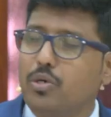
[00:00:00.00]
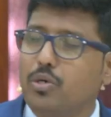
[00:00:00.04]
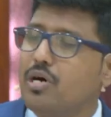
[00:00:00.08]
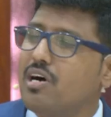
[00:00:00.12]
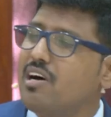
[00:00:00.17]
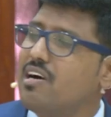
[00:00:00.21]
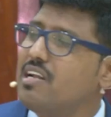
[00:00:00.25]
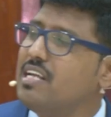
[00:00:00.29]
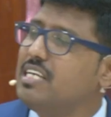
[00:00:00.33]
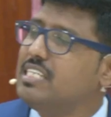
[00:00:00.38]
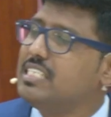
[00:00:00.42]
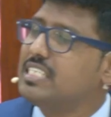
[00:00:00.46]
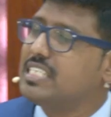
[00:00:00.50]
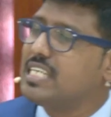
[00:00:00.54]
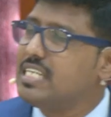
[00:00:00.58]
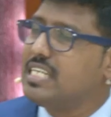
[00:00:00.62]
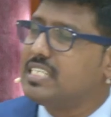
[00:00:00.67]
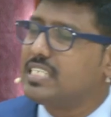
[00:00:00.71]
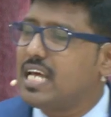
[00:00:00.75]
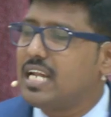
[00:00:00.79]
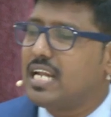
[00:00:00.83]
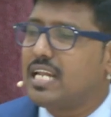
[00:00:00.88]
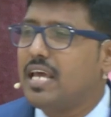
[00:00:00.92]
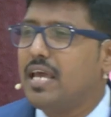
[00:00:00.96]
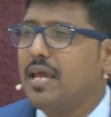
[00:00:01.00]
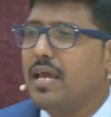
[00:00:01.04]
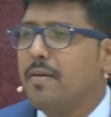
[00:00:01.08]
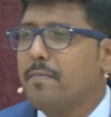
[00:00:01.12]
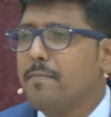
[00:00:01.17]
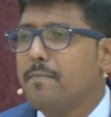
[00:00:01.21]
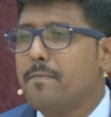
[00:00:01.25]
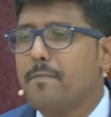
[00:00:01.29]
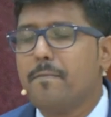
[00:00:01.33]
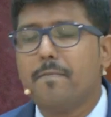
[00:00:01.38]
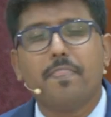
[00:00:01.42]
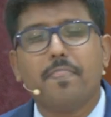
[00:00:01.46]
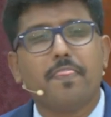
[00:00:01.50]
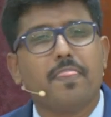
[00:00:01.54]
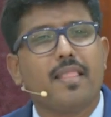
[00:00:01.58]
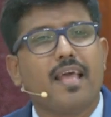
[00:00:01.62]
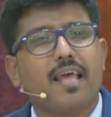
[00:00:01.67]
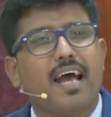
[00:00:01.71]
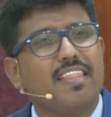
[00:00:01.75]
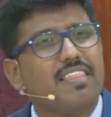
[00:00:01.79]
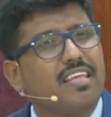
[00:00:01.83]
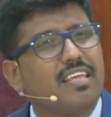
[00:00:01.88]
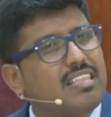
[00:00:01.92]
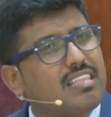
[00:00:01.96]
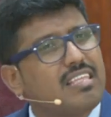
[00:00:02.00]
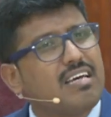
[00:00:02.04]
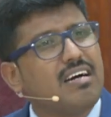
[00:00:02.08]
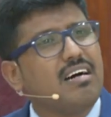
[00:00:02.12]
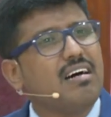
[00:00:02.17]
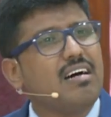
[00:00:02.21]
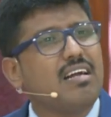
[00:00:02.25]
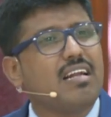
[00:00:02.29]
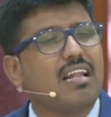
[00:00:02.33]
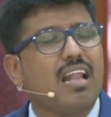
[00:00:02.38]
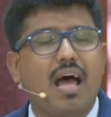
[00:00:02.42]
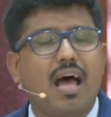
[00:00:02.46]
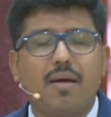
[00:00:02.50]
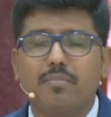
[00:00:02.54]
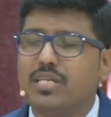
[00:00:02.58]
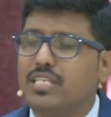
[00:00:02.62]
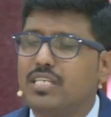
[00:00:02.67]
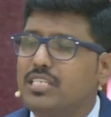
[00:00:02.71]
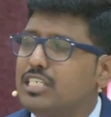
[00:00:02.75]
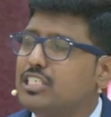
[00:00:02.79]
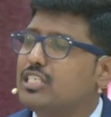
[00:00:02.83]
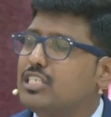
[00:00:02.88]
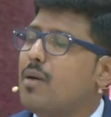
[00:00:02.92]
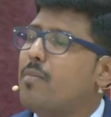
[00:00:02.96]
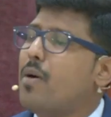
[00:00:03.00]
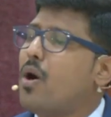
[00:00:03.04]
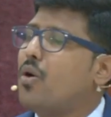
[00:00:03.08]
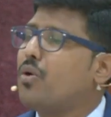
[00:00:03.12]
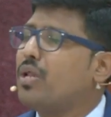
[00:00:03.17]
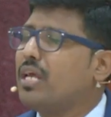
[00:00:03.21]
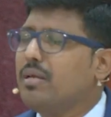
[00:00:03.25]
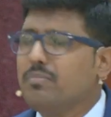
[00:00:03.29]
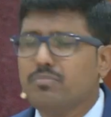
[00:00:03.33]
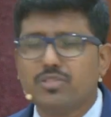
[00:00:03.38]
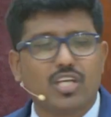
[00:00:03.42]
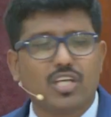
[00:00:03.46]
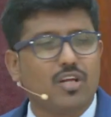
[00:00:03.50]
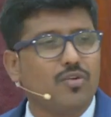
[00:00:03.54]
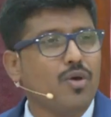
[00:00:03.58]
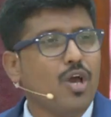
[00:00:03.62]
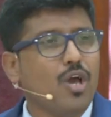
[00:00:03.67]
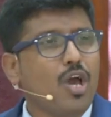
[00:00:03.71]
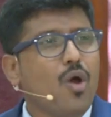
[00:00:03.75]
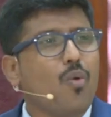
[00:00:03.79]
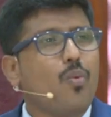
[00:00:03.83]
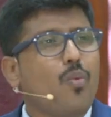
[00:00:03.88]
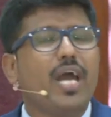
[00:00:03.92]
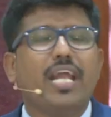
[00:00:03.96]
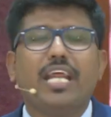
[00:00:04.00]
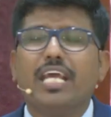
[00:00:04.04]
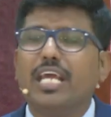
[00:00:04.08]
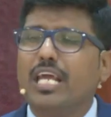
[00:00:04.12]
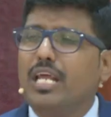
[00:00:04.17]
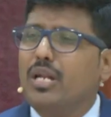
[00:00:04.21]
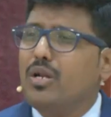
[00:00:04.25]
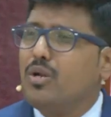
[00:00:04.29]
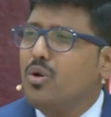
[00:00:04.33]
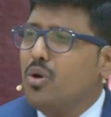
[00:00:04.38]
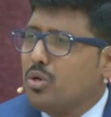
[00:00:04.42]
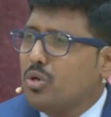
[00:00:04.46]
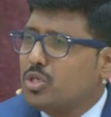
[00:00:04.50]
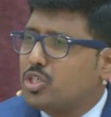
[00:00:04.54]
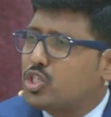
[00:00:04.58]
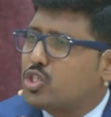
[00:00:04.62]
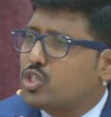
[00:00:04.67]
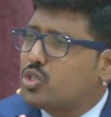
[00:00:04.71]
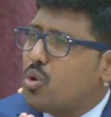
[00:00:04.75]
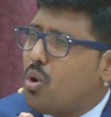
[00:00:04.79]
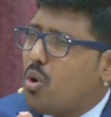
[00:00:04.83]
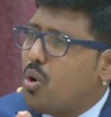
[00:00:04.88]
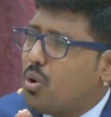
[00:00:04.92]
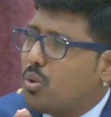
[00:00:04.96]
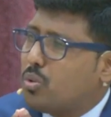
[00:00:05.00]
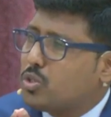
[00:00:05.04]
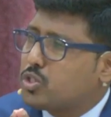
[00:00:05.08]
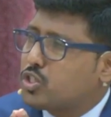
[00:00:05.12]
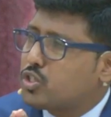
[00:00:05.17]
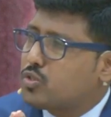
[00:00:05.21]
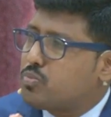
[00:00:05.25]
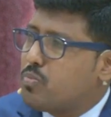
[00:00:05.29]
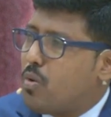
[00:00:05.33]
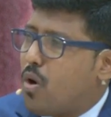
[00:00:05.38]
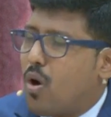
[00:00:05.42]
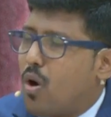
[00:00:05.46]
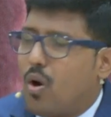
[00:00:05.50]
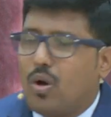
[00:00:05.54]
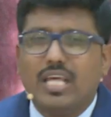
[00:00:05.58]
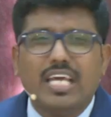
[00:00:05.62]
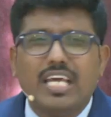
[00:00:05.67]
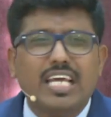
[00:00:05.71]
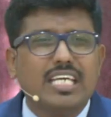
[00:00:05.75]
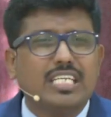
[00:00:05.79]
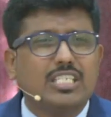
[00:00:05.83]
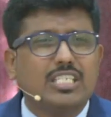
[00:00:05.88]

hurl insults at him. And the third lament is about himself, where he looks so small. He